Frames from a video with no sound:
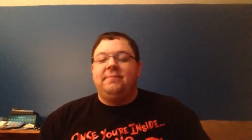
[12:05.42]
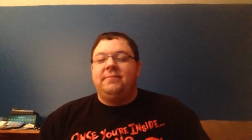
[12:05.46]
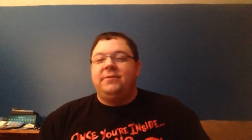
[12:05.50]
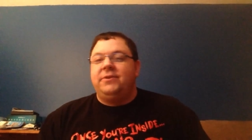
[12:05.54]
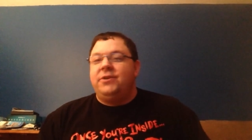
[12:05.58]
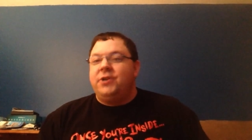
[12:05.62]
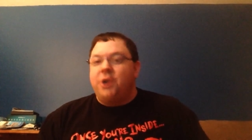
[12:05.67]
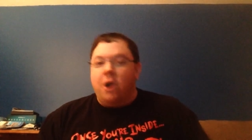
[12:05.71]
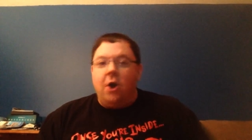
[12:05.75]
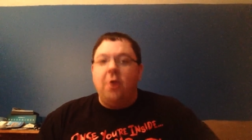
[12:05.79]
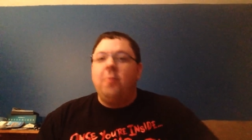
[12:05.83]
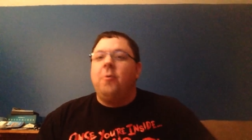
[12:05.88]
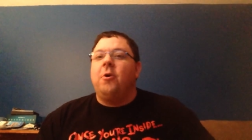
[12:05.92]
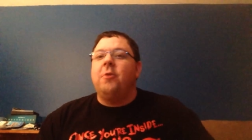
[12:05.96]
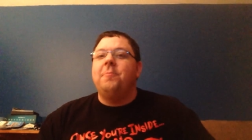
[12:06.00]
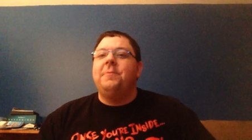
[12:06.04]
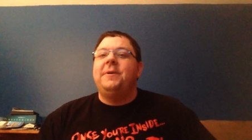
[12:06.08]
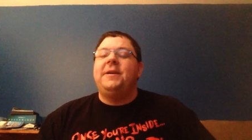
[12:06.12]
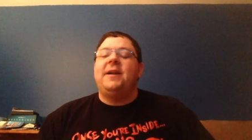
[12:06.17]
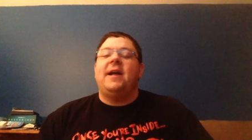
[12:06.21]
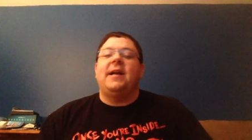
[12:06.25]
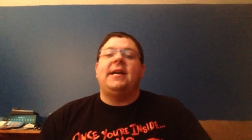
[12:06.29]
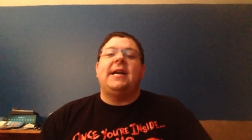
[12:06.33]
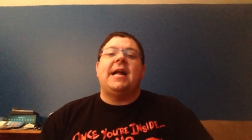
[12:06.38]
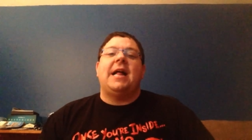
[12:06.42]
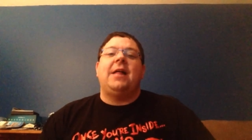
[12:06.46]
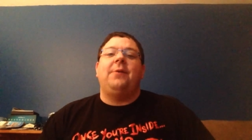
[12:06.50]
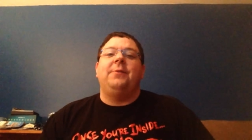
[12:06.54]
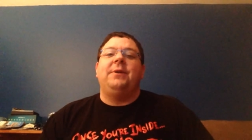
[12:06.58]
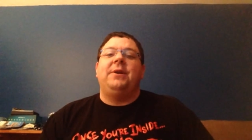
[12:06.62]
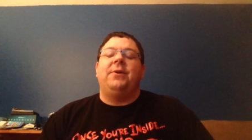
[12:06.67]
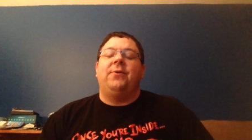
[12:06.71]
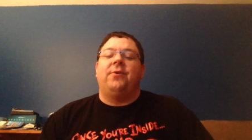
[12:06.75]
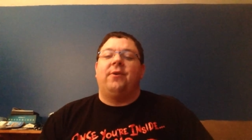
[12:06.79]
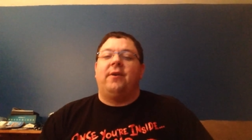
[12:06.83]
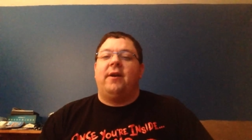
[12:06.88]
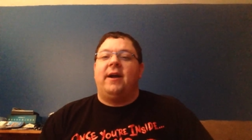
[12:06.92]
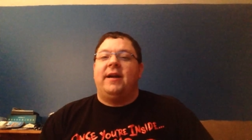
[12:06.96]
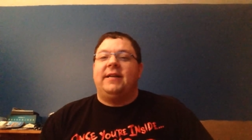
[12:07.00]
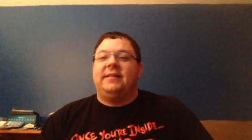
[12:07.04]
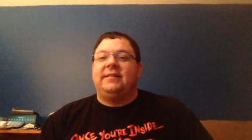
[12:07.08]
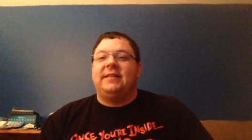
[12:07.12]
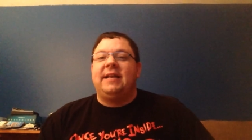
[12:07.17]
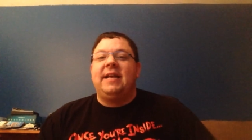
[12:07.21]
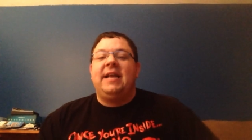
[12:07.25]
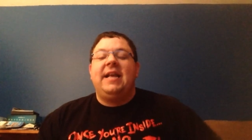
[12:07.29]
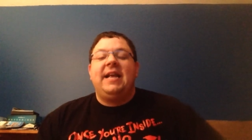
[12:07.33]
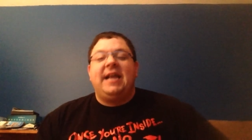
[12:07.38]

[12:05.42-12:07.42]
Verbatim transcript: No more Midnight at Halloween Horror Nights.